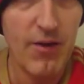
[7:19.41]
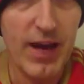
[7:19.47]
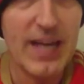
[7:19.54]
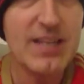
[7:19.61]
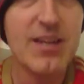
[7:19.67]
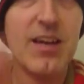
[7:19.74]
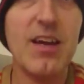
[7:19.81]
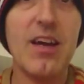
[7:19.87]

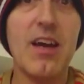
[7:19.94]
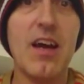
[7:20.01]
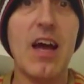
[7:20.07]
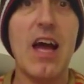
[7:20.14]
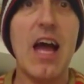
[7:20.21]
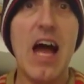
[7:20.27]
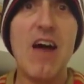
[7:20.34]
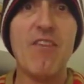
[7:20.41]
Right?
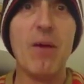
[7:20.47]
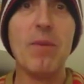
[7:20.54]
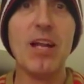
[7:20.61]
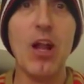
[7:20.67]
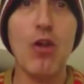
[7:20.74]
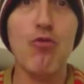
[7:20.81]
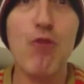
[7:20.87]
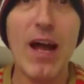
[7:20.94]
I've had my
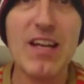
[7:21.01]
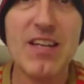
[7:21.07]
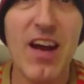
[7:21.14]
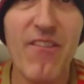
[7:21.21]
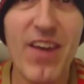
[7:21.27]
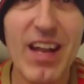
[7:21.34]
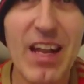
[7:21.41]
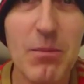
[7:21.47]
little rant,
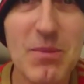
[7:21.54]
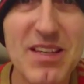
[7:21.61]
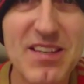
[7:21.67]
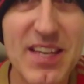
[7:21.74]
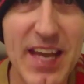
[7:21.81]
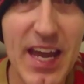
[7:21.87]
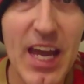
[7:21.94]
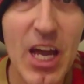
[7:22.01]
I've had let me
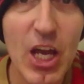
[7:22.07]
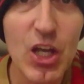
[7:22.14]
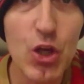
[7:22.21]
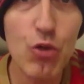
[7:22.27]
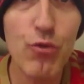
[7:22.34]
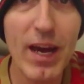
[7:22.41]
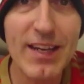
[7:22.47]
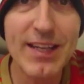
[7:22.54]
say.
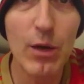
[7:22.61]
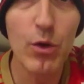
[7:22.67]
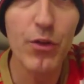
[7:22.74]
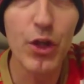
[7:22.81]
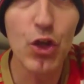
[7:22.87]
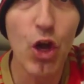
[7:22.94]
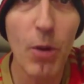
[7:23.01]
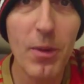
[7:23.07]
You write down in
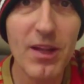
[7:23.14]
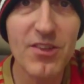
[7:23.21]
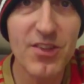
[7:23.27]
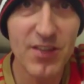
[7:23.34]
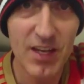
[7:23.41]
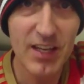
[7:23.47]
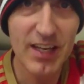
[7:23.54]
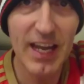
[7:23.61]
the
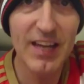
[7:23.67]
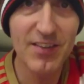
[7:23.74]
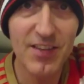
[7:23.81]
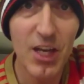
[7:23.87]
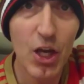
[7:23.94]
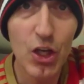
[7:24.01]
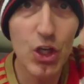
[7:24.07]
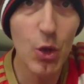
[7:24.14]
comments, yes,
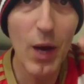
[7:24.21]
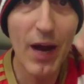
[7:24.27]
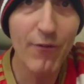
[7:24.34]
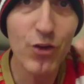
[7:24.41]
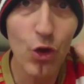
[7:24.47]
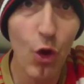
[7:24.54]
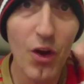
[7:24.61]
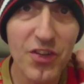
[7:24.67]
you have
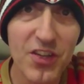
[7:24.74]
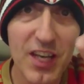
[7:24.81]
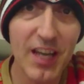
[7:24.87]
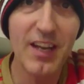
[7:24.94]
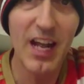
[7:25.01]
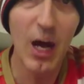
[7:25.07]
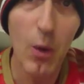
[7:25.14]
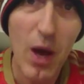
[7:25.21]
your say
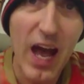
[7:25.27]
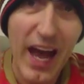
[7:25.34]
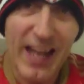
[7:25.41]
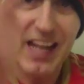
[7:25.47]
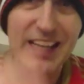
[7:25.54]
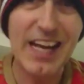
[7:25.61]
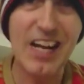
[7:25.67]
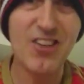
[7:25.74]
now, and
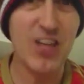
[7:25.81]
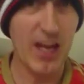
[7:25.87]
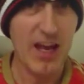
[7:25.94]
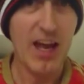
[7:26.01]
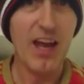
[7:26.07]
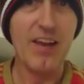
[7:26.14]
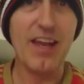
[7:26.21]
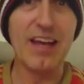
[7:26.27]
I'll catch you
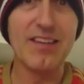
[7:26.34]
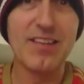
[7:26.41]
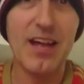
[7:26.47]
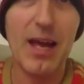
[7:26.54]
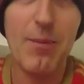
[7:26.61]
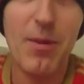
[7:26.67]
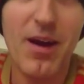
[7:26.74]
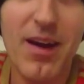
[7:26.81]
next
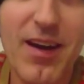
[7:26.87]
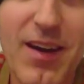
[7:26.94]
time.